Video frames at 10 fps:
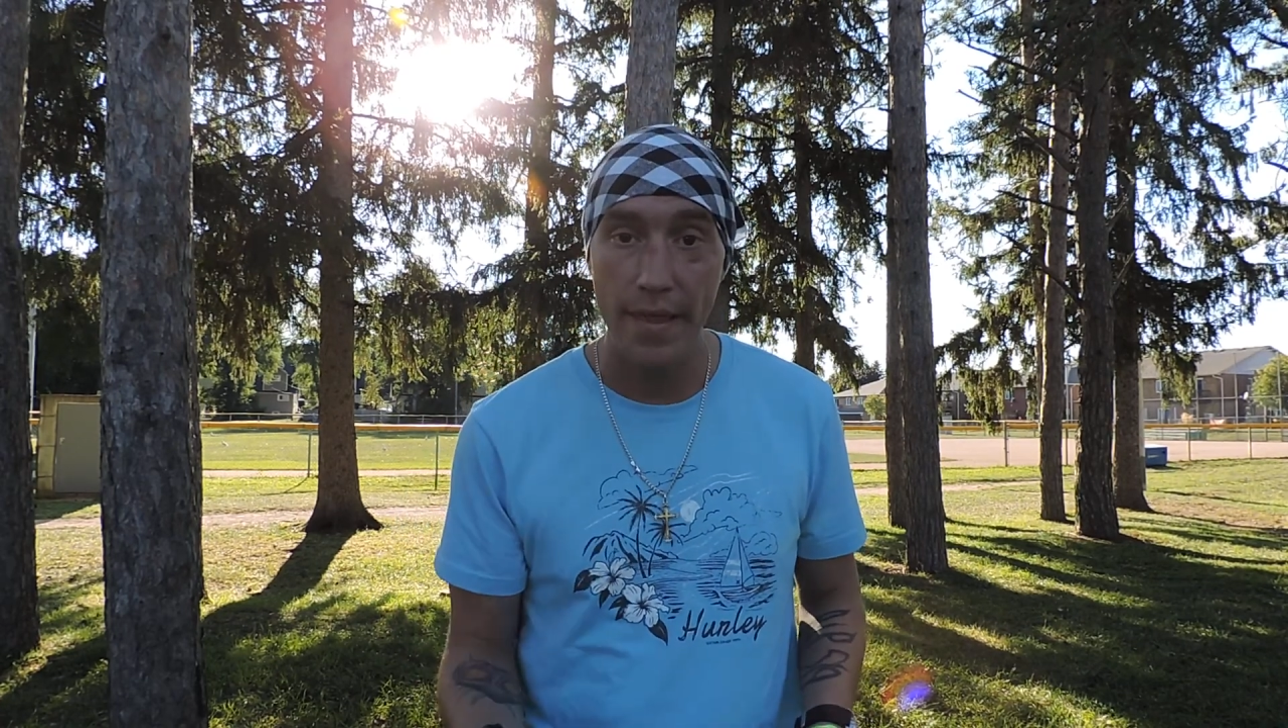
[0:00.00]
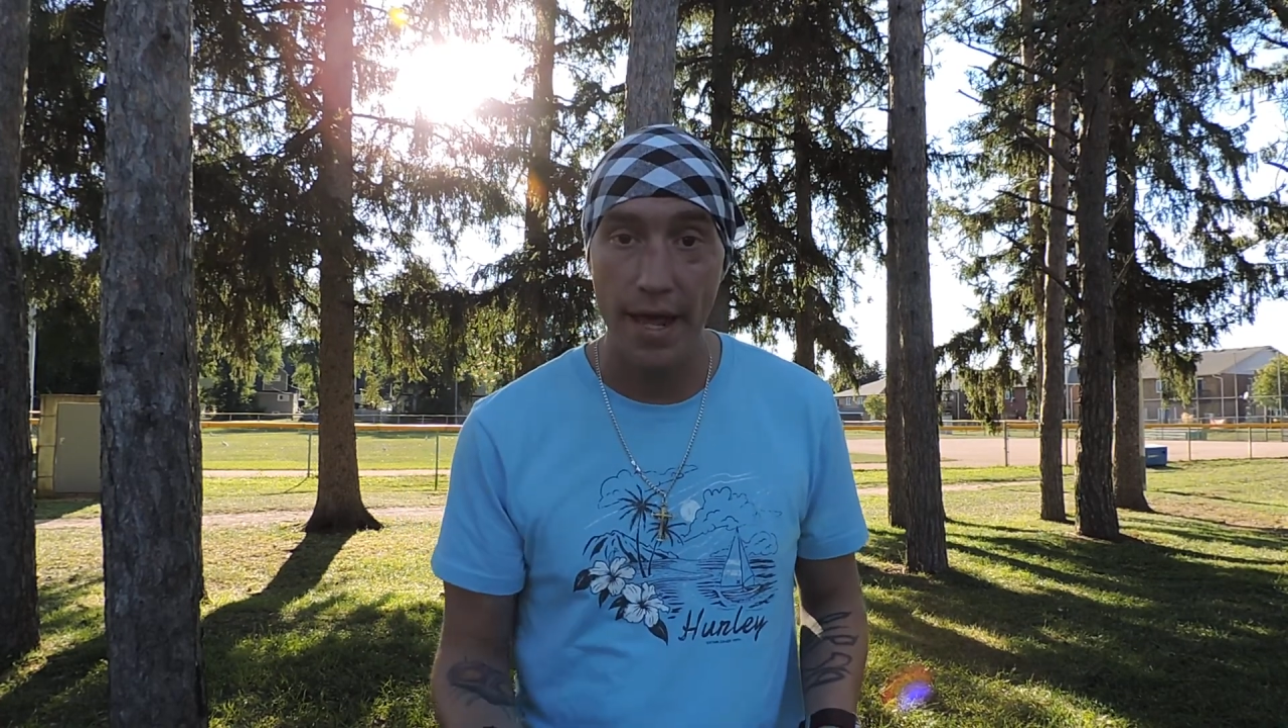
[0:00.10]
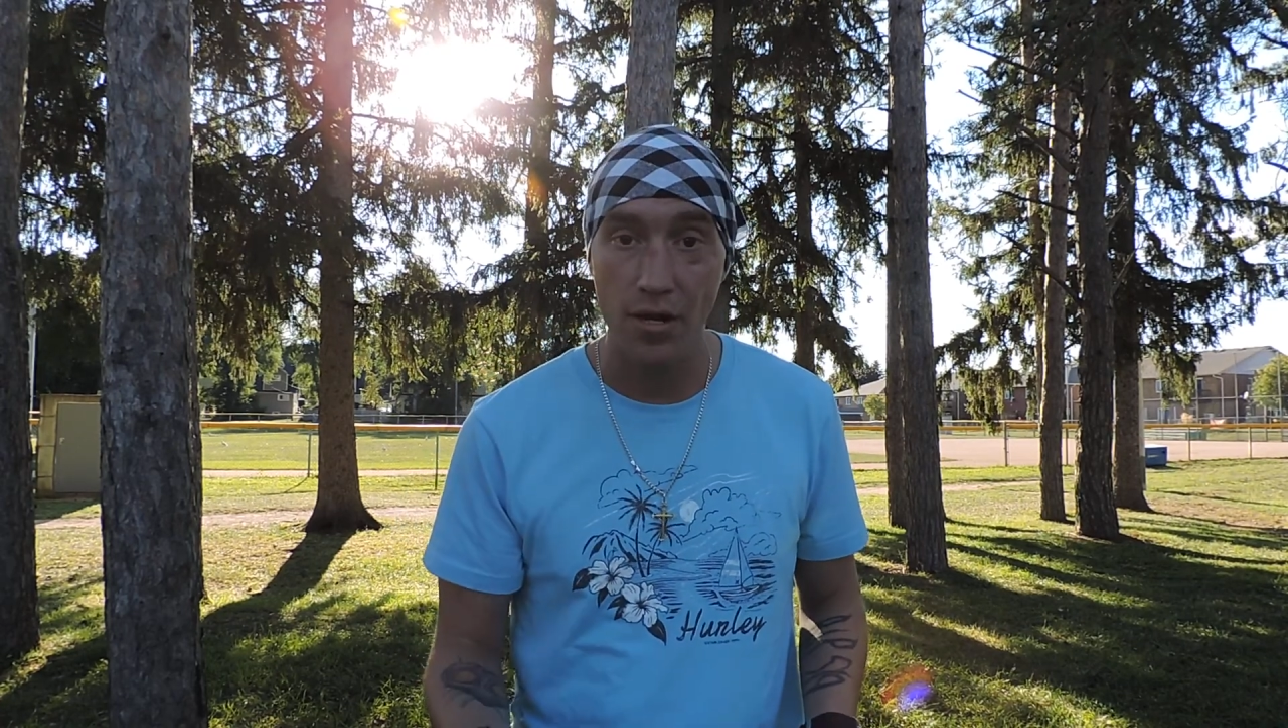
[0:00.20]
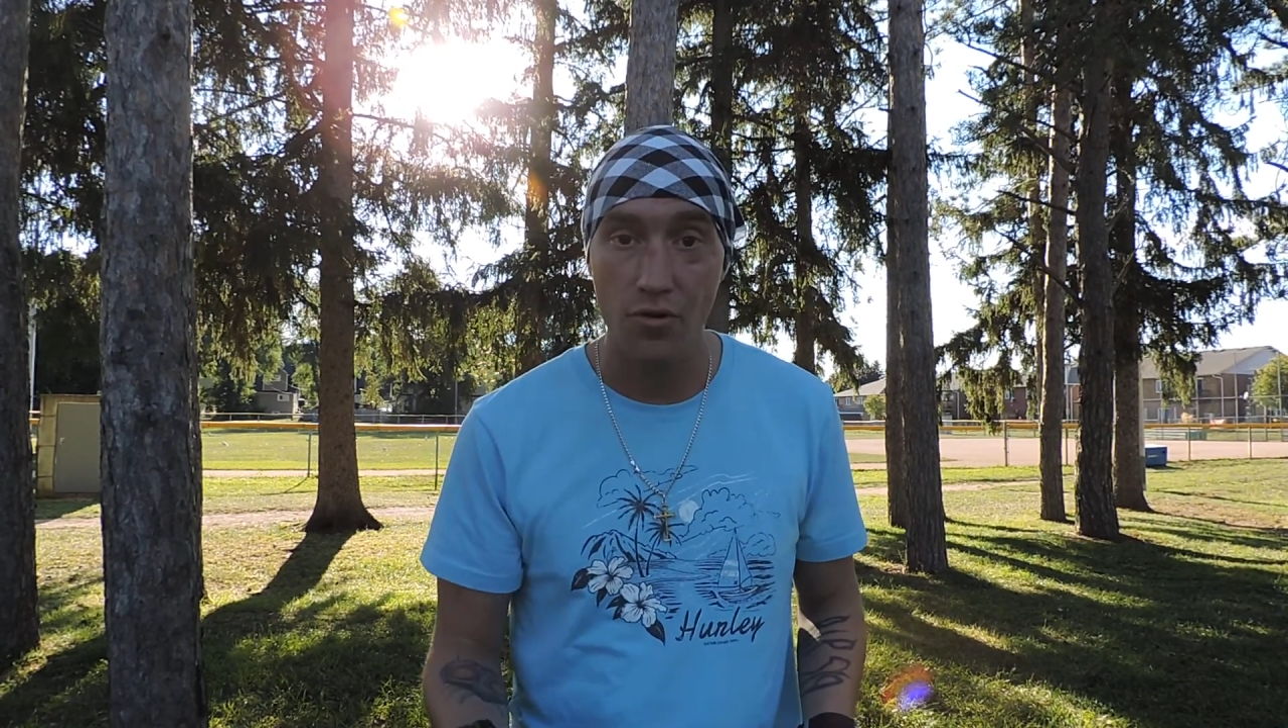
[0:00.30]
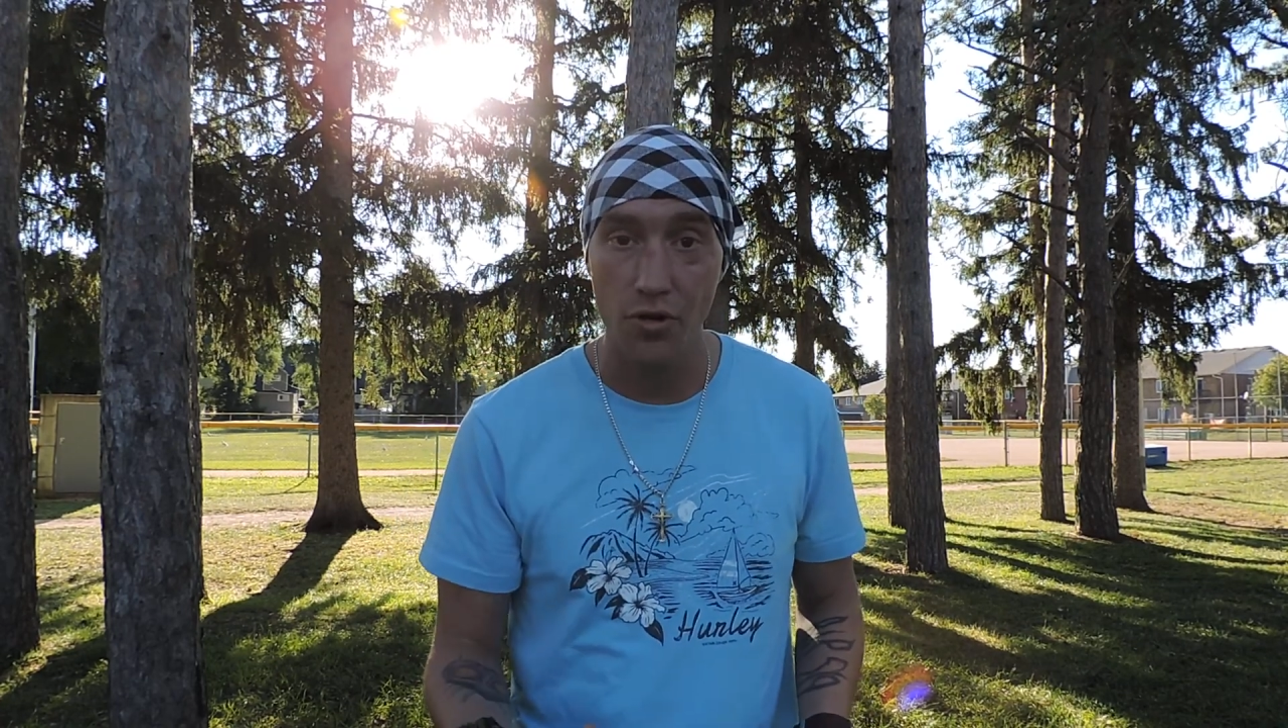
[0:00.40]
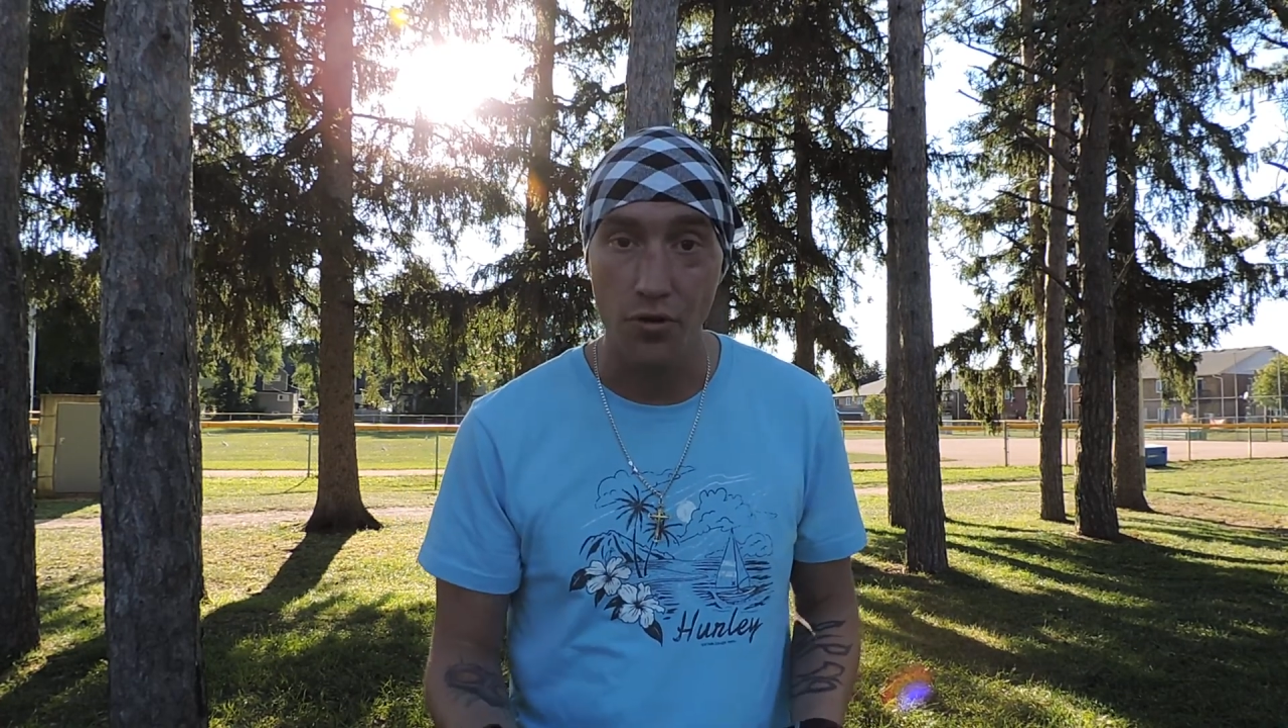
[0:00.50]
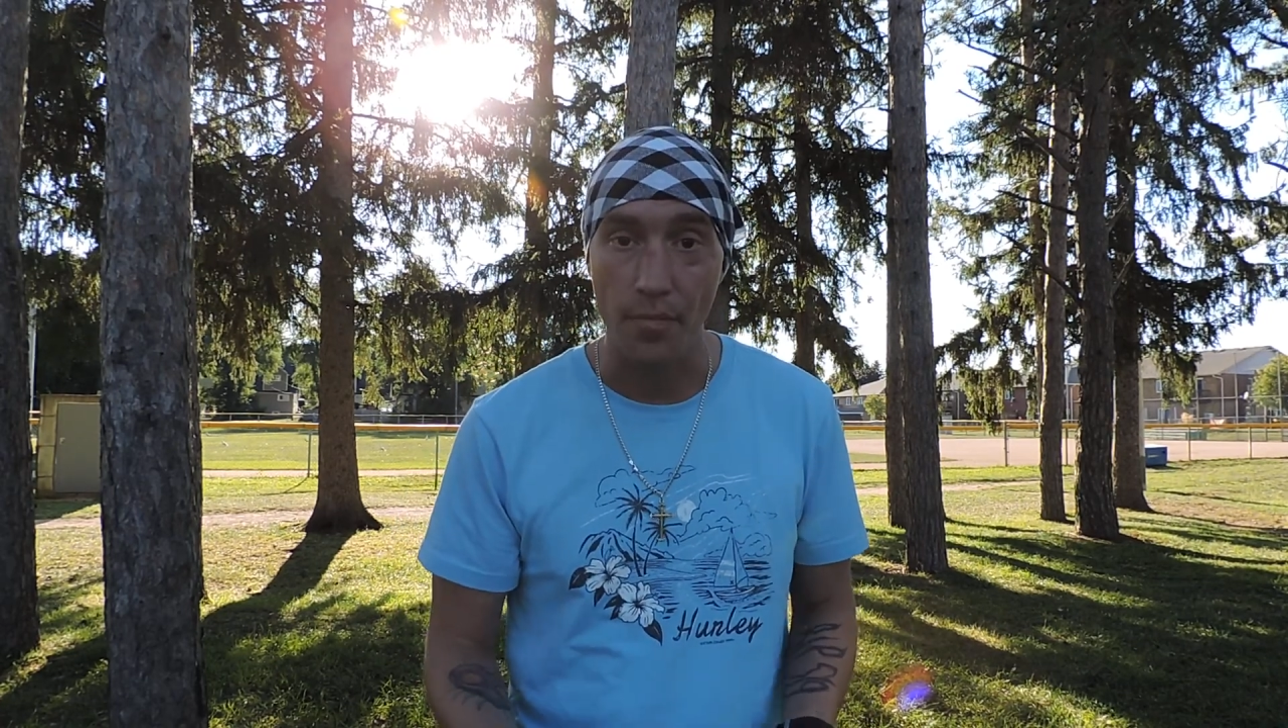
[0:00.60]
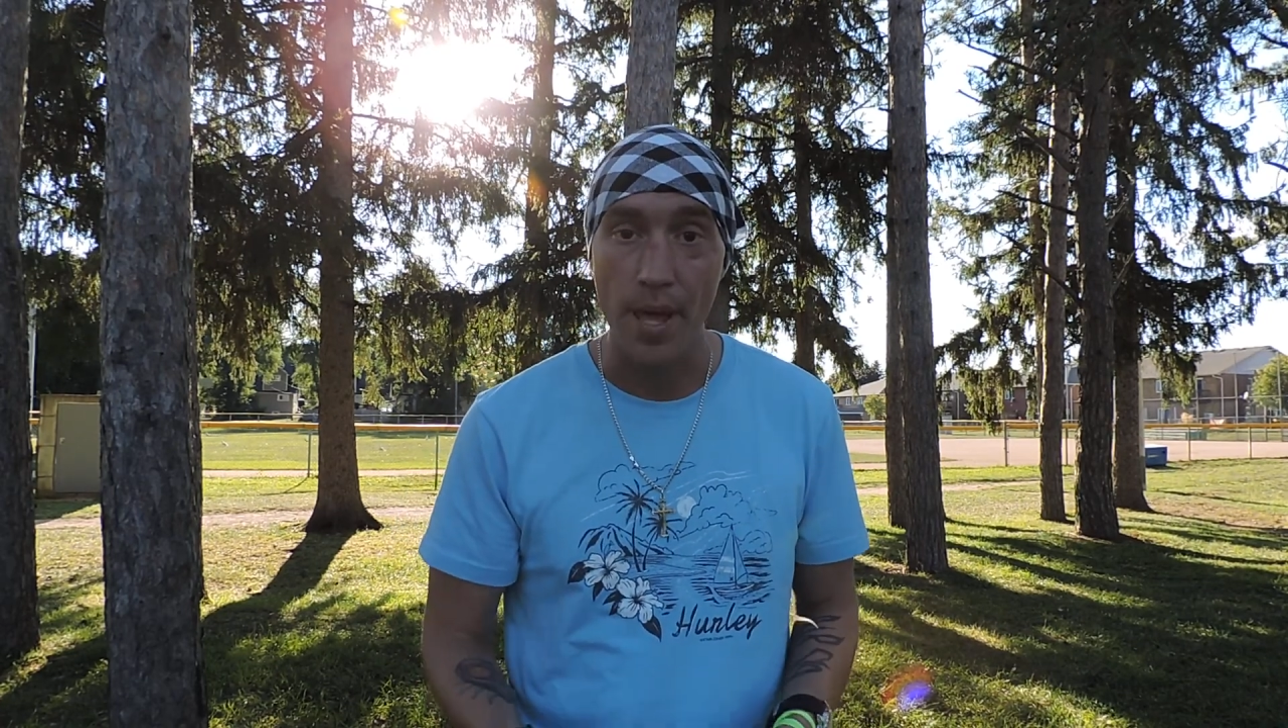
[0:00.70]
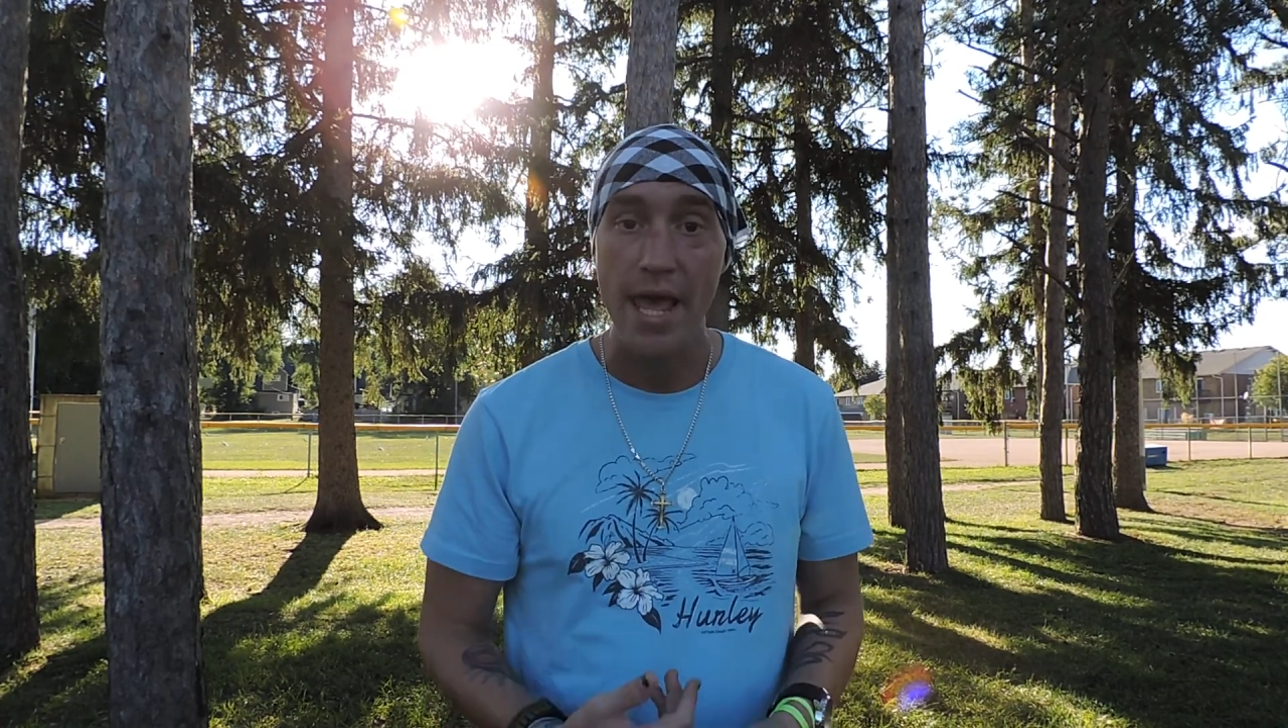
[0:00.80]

that group